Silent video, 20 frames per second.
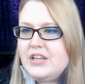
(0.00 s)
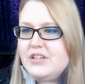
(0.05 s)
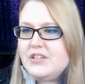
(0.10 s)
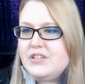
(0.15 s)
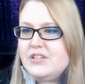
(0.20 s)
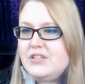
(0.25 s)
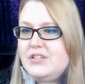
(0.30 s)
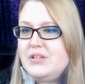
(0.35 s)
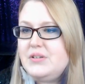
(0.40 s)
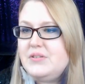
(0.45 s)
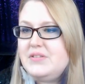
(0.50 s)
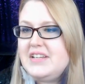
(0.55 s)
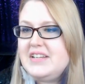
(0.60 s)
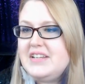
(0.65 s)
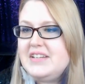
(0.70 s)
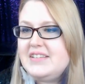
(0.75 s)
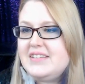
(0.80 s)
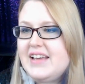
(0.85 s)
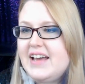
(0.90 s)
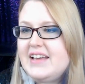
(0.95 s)

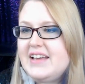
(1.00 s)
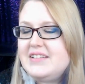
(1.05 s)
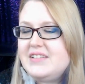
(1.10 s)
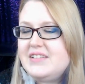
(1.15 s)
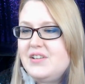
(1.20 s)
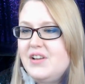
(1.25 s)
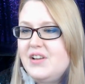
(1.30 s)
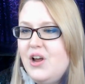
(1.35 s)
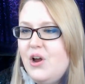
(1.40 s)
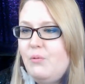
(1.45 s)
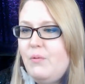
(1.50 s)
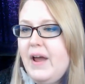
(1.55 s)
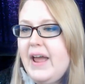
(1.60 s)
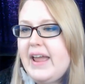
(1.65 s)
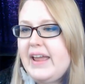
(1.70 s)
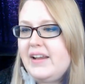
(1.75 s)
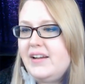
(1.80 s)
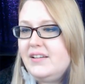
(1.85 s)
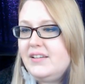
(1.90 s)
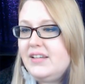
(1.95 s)
Susan says,
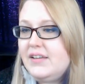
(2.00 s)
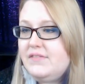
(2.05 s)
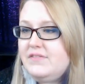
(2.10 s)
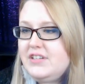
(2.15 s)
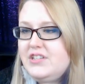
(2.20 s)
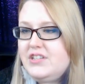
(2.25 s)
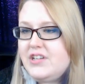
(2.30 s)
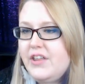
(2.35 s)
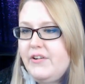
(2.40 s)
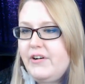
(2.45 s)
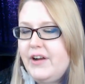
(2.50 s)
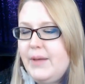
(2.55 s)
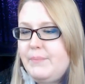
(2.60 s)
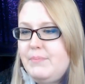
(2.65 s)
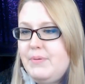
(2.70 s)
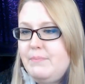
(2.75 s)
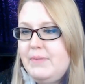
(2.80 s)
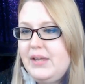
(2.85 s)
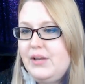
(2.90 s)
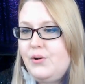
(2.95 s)
Right, lift each other
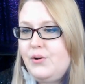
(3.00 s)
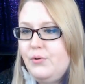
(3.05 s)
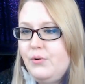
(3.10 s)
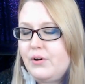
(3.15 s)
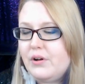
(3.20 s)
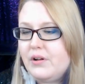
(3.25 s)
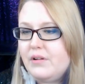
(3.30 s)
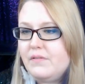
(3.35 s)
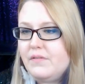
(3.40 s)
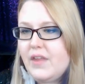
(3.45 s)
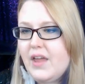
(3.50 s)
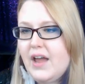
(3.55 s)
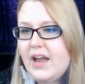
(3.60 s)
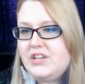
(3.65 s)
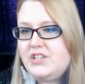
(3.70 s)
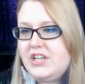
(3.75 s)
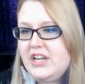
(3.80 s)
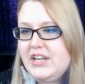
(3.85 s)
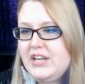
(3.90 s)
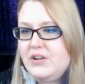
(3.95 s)
up and be cool. I
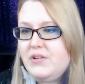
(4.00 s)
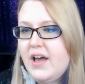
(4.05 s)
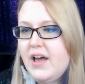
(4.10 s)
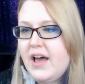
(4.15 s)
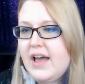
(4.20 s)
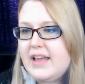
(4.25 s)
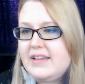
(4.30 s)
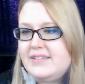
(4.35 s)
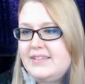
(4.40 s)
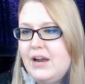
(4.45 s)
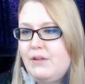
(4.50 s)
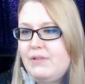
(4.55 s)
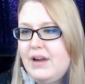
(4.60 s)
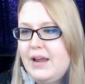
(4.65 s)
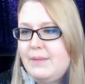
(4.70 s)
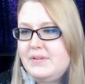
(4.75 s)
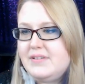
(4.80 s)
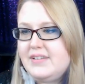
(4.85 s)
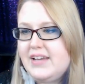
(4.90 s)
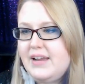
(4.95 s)
shit you not. I sat
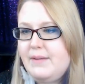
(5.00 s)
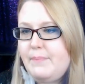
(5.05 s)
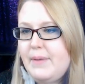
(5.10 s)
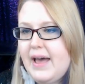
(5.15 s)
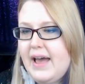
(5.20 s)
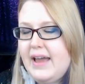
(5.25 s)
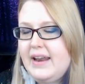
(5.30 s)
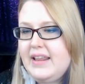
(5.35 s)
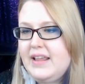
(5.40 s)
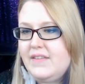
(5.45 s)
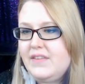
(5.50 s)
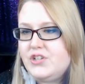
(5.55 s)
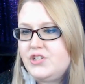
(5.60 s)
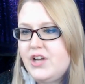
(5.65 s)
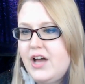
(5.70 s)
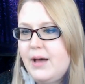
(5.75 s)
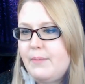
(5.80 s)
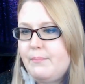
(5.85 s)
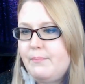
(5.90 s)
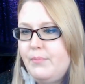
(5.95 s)
right beside Patty in the
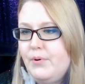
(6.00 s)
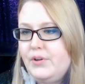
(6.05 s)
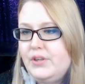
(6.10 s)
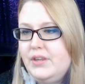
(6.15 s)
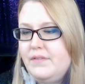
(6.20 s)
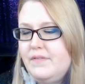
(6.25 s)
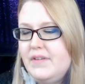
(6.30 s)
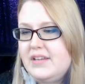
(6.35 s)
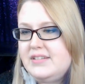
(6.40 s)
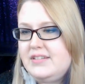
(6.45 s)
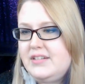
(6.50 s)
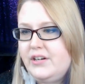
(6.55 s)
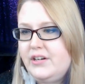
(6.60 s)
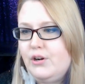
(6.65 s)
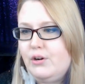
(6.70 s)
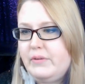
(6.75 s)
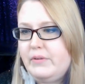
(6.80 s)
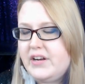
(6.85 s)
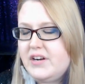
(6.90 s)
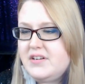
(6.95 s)
shop, both of us
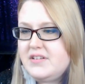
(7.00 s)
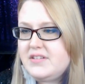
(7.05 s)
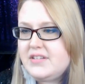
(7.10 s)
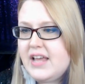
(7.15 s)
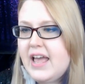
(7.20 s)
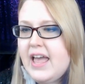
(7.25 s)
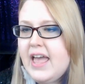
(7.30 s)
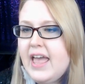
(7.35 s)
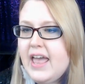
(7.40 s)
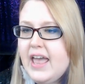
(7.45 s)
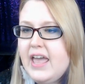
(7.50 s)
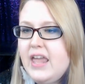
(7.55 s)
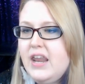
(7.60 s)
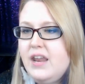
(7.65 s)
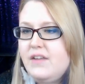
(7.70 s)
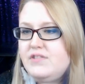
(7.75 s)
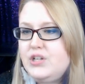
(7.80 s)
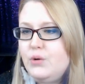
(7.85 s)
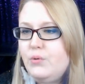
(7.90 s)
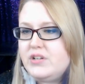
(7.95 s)
tarot readers, and
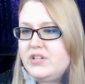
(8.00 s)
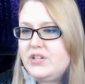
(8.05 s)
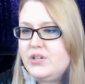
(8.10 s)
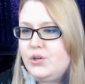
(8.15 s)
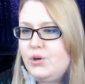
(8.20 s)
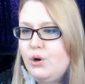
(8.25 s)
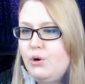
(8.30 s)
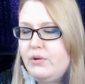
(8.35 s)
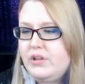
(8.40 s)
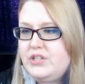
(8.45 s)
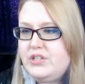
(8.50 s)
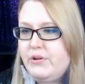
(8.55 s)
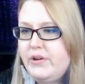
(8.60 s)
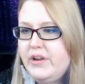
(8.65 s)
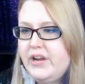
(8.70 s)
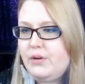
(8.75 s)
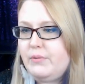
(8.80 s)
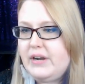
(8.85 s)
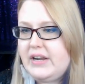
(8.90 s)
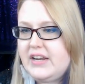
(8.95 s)
if she wasn't cool with
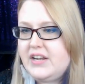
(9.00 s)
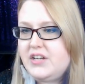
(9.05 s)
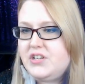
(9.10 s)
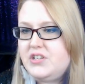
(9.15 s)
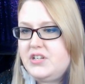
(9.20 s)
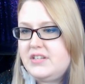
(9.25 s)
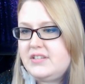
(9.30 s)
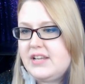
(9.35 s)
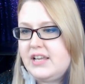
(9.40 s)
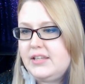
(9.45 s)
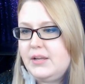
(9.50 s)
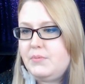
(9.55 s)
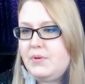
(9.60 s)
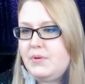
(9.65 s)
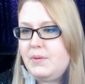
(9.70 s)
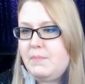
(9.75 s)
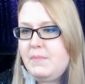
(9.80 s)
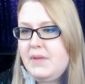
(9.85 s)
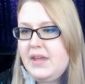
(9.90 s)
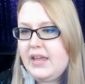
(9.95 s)
doing a reading, she sent them to
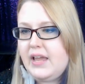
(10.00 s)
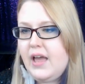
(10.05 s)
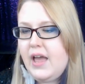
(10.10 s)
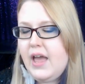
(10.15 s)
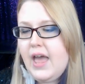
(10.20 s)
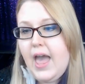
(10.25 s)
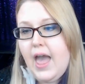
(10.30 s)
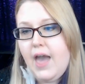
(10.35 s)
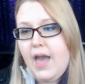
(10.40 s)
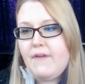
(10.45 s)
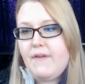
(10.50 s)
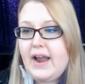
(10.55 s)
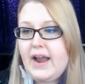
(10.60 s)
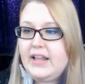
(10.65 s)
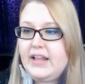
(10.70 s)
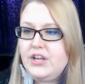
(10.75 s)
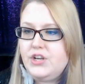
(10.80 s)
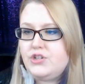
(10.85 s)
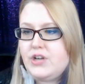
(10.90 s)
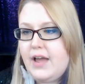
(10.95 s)
me. If I
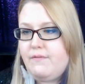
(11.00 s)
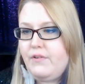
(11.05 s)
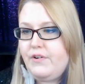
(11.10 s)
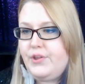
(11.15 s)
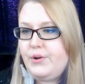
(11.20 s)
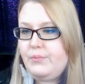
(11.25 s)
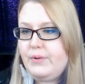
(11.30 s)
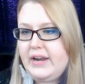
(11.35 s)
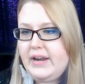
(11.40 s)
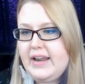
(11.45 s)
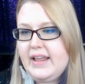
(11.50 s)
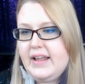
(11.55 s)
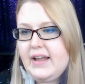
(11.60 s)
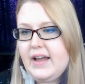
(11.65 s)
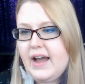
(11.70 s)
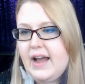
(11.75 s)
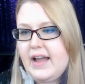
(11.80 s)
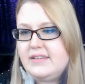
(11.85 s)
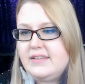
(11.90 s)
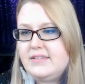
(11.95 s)
didn't jive with a reading,
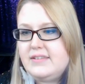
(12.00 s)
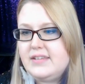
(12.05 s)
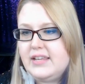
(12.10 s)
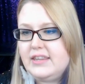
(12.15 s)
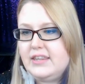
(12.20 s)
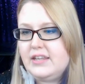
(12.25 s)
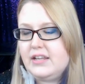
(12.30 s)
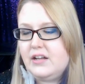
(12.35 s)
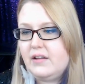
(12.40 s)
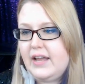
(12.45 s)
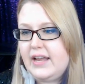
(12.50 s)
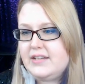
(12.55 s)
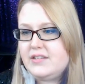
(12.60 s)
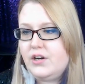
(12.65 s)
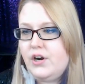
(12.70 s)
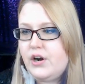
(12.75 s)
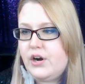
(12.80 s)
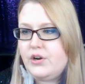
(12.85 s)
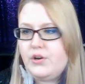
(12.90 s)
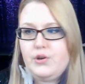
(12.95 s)
I'd send the client to
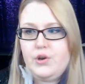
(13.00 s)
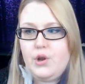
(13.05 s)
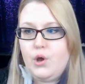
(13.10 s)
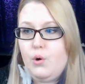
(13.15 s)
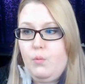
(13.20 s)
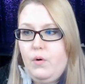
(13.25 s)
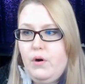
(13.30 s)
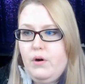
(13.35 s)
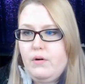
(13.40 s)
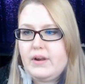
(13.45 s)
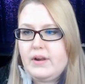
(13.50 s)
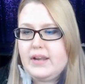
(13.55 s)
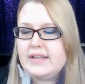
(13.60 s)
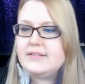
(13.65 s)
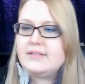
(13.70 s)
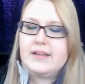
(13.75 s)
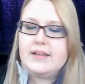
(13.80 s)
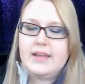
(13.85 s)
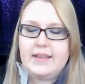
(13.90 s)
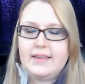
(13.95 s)
her. No
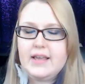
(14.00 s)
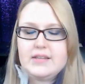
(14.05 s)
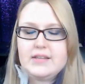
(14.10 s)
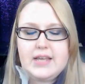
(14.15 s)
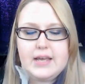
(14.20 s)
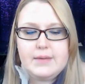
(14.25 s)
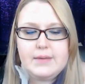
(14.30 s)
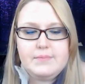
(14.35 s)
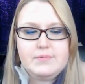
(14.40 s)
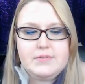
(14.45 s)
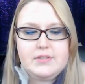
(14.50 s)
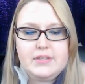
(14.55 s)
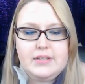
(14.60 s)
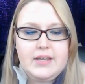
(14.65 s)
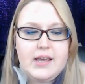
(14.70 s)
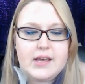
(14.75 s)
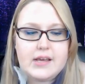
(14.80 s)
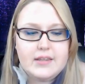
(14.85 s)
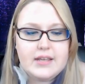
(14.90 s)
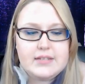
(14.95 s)
worries. That's abs- yeah,
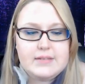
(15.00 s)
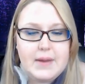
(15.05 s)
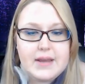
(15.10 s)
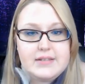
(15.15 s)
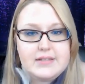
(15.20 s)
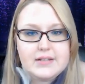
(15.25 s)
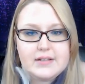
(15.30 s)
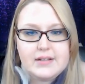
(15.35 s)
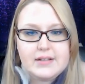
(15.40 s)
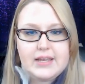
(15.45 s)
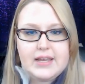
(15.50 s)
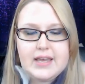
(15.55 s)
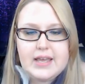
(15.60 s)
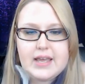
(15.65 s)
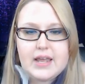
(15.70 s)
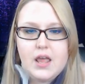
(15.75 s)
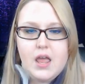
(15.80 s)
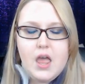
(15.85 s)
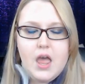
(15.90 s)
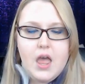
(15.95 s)
that's basically
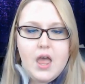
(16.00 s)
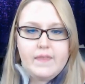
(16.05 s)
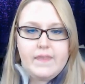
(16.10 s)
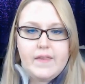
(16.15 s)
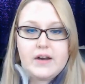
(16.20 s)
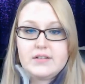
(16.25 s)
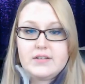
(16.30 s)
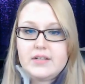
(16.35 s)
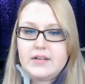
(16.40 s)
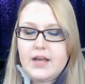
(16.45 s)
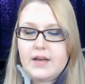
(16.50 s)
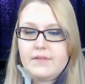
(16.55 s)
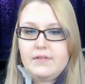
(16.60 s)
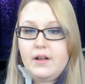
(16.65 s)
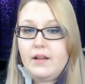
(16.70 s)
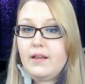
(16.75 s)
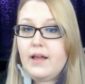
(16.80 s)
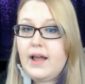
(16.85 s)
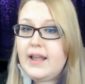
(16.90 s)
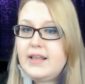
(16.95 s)
it there's enough
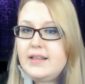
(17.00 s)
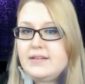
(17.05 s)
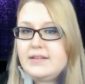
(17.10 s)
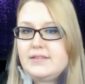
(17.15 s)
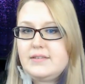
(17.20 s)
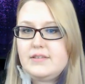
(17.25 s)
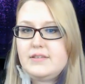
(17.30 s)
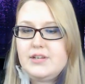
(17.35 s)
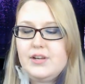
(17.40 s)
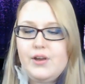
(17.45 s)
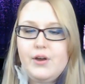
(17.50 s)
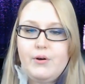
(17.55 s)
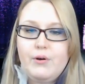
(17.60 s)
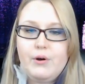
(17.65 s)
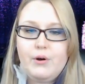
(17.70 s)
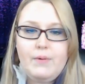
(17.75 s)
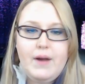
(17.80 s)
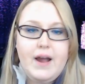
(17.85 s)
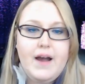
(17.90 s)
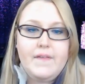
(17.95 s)
clients to
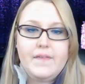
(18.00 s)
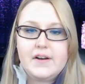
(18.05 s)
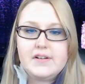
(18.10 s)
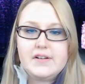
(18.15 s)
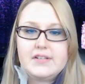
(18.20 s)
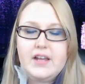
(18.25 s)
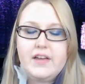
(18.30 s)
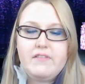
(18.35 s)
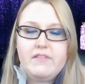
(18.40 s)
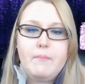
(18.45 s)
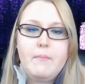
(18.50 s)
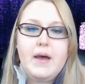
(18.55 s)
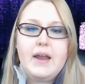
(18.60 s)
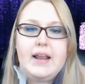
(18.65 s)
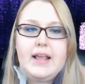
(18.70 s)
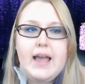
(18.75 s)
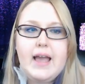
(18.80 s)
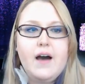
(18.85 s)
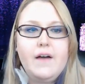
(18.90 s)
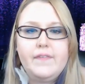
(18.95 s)
go around. There's enough
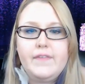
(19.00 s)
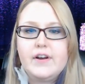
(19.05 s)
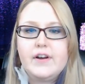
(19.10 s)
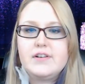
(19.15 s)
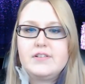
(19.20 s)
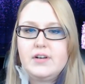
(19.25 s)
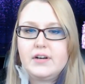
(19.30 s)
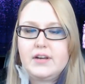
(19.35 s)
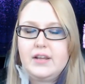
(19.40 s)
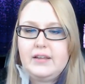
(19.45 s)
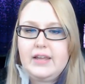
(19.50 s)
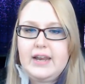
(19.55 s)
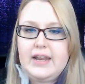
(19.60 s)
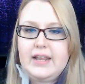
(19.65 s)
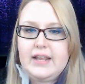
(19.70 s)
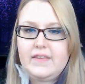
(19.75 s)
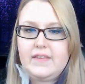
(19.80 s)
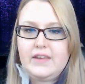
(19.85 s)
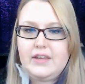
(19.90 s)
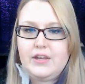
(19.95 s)
money out there
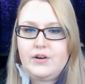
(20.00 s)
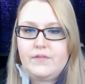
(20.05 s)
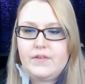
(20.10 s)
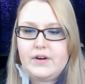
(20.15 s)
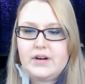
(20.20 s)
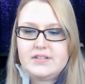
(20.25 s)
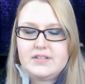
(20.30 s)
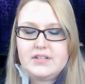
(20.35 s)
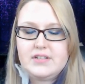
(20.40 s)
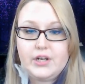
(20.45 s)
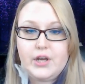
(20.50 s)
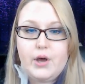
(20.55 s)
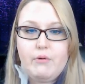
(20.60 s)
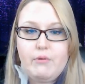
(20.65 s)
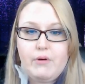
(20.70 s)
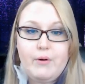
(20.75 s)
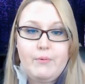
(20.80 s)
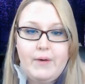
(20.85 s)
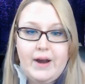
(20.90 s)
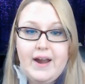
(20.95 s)
circulating in the universe to
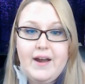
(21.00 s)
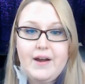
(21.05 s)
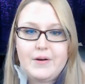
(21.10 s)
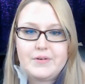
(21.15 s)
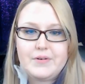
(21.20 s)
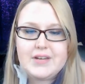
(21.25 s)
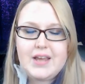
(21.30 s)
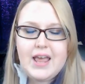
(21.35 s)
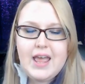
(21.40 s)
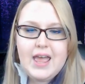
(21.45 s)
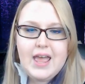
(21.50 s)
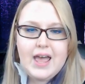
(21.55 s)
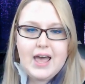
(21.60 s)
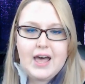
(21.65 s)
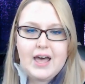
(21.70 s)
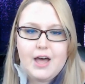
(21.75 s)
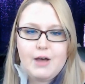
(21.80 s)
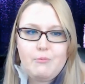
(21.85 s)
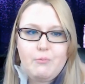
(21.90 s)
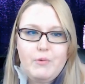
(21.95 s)
go around.
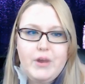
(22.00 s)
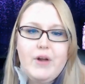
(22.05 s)
Um, we